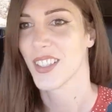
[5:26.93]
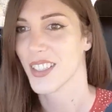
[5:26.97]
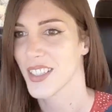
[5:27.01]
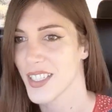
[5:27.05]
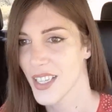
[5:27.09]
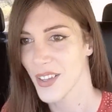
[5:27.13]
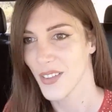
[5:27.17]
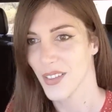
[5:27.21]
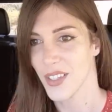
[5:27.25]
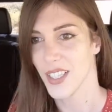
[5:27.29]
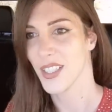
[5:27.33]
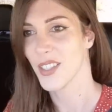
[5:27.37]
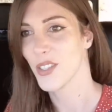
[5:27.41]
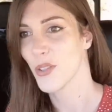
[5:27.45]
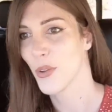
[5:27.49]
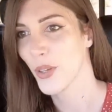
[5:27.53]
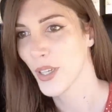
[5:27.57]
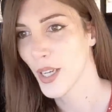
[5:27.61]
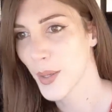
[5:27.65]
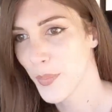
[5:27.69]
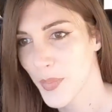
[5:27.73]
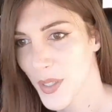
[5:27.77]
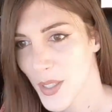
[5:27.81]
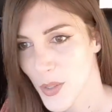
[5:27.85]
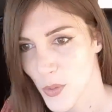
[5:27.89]
See how it does going
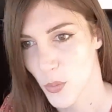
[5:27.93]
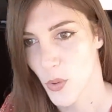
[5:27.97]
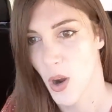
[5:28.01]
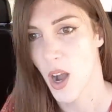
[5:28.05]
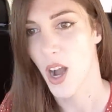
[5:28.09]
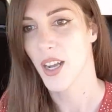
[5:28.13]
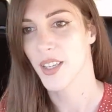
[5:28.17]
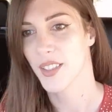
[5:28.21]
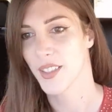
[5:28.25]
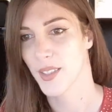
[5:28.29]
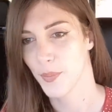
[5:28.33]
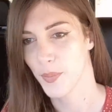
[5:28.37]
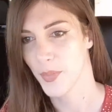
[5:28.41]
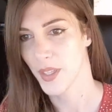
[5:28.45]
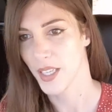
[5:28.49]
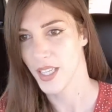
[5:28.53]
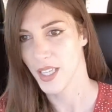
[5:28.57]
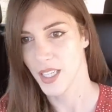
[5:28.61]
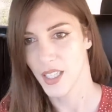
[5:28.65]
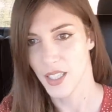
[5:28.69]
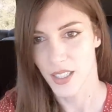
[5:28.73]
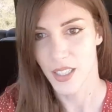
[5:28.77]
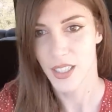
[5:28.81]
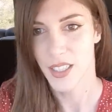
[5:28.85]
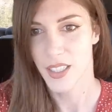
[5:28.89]
up these rocks up the
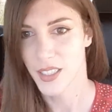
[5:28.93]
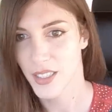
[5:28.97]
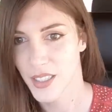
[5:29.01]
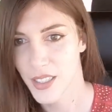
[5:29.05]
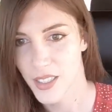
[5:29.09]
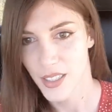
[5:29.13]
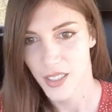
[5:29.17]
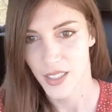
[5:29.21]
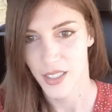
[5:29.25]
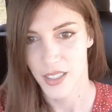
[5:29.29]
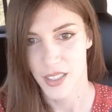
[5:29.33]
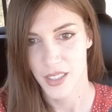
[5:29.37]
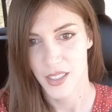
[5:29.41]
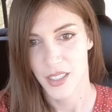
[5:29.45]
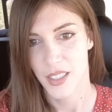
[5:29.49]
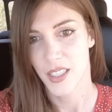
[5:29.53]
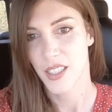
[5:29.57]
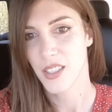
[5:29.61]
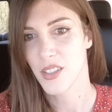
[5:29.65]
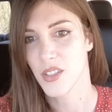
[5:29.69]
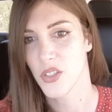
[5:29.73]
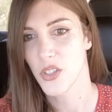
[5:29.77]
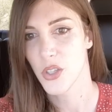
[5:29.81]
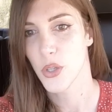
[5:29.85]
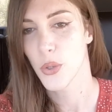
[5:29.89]
hill.
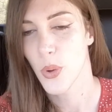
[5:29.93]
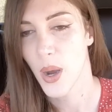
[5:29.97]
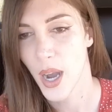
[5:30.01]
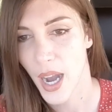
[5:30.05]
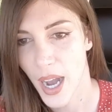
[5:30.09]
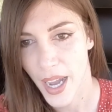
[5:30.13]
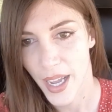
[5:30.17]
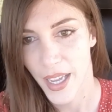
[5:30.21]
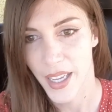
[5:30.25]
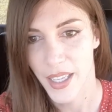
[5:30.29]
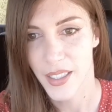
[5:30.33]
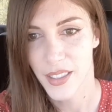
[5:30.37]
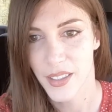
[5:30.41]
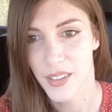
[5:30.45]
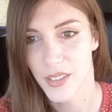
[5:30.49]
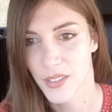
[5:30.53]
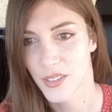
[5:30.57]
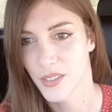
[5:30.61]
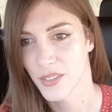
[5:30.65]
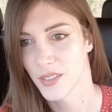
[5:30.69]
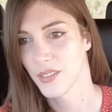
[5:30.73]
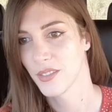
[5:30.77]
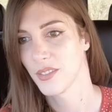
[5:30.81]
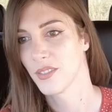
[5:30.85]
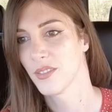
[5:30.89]
Too high.
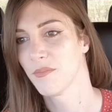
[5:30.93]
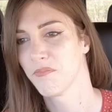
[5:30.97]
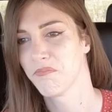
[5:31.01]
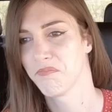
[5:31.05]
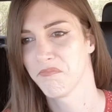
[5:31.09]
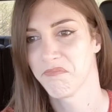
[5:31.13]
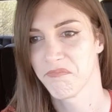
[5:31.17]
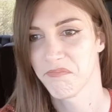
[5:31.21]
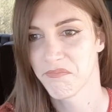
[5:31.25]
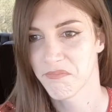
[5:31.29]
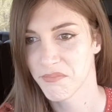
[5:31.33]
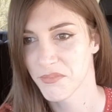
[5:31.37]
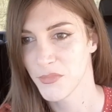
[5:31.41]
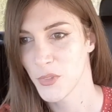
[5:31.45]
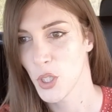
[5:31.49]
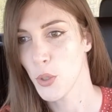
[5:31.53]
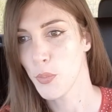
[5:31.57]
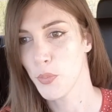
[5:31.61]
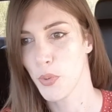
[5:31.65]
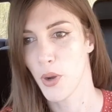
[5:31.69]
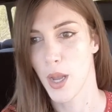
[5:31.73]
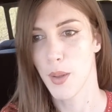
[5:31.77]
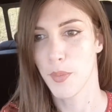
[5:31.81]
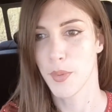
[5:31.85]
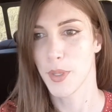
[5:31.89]
No
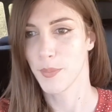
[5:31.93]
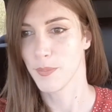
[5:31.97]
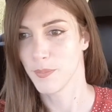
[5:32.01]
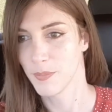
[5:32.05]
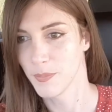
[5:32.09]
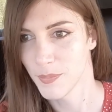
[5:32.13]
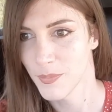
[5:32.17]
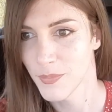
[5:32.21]
problem.